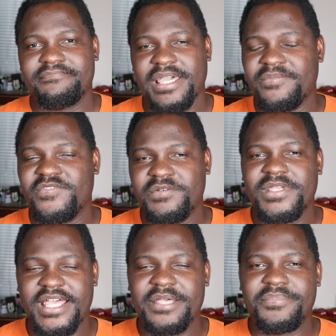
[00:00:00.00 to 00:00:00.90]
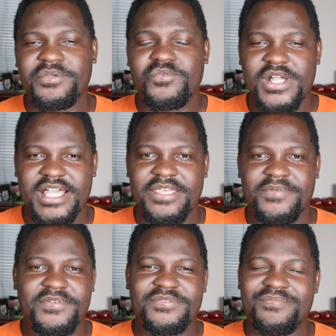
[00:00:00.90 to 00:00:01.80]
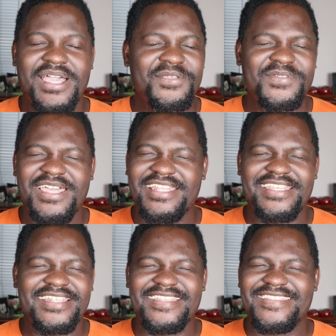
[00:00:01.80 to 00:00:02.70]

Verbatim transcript: I'm very happy. Why? Because Man United,